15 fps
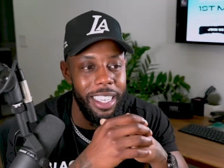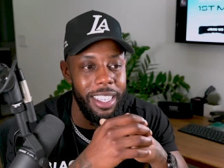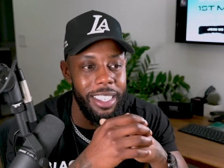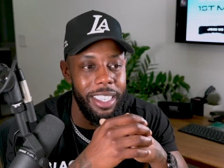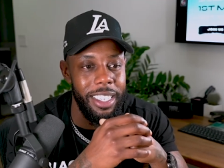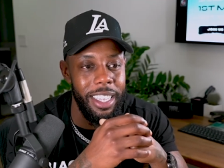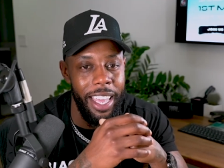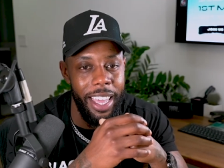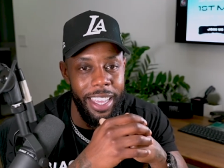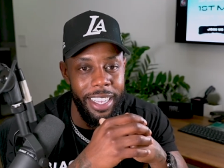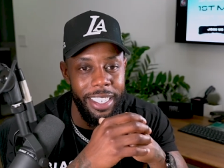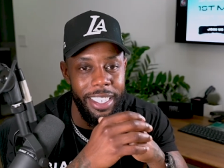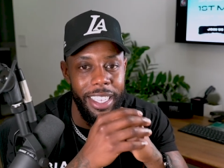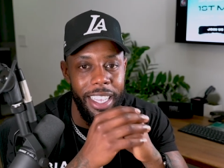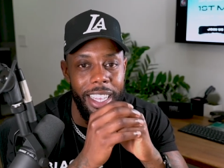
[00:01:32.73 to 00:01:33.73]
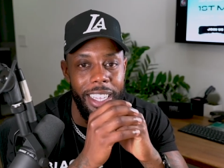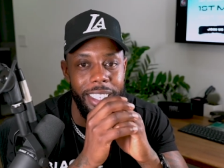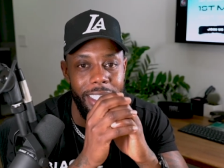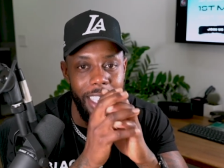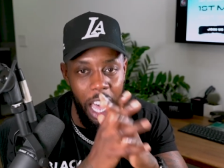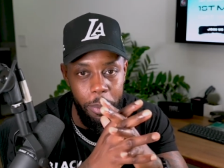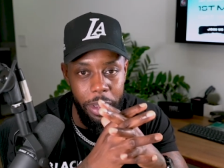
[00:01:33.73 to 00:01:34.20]
get into today's
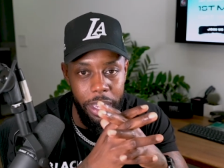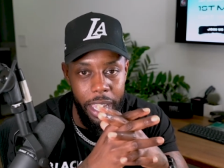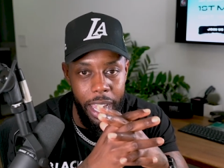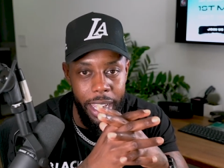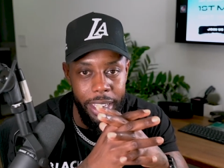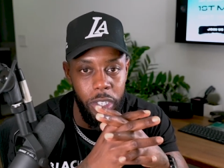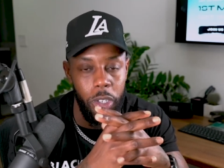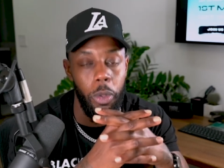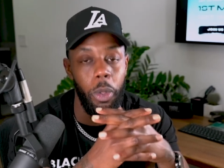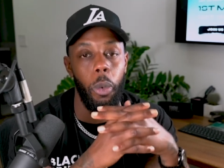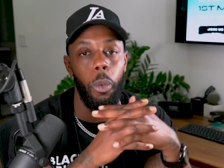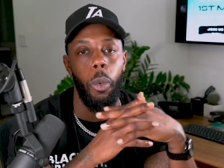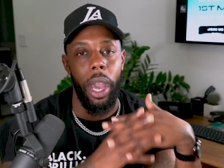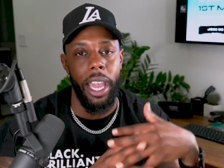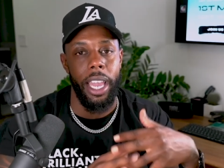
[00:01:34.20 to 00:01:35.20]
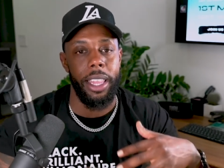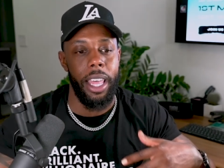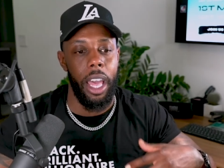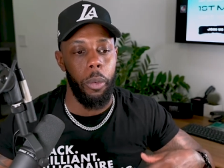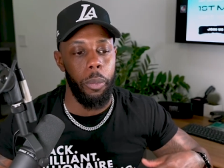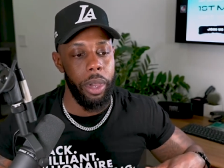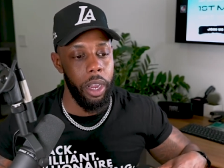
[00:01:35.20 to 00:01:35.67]
topic, guys. So the way
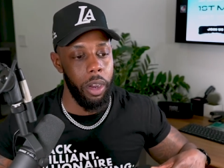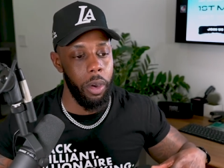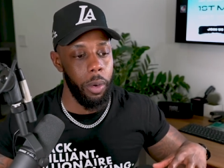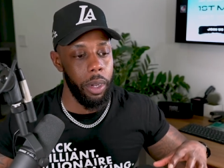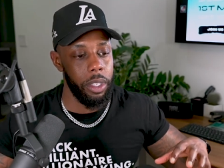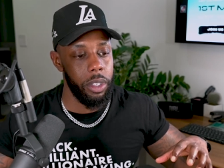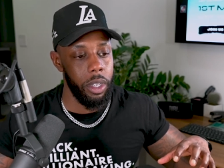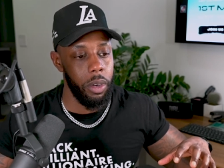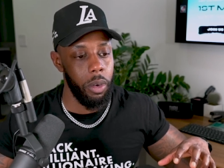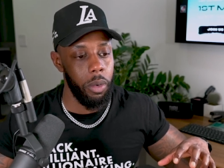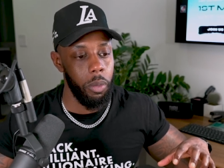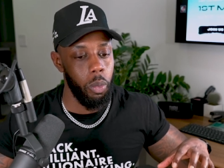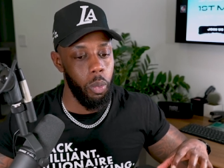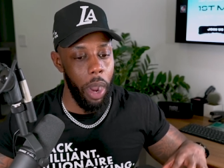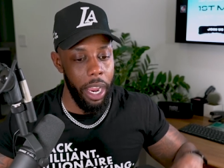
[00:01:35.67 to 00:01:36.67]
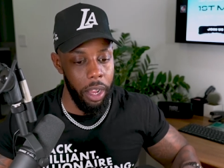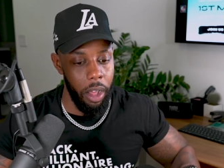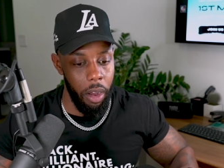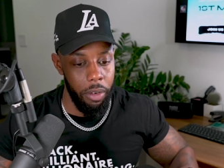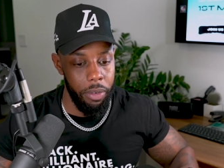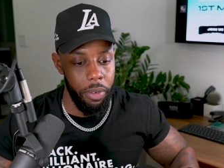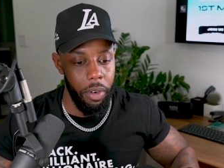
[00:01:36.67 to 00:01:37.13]
that we are going to write
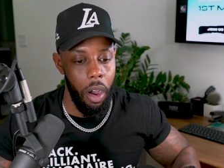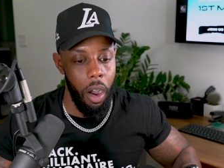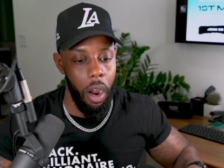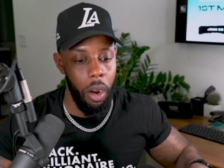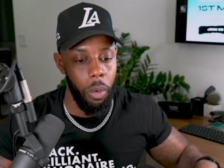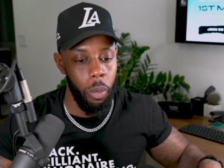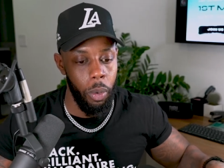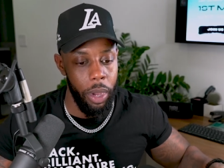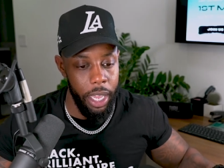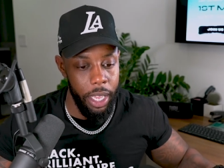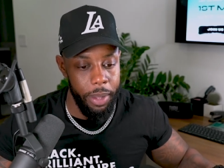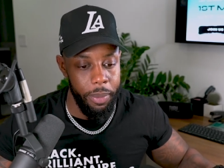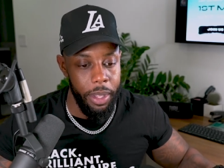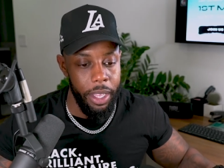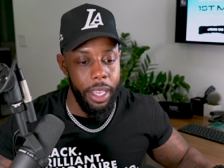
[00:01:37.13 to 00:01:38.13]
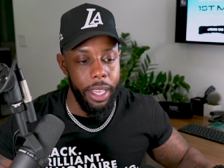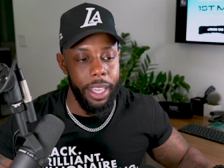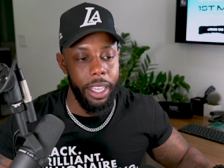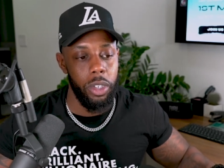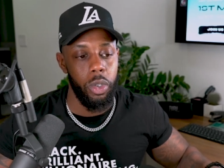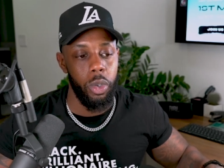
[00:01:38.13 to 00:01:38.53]
off our rent is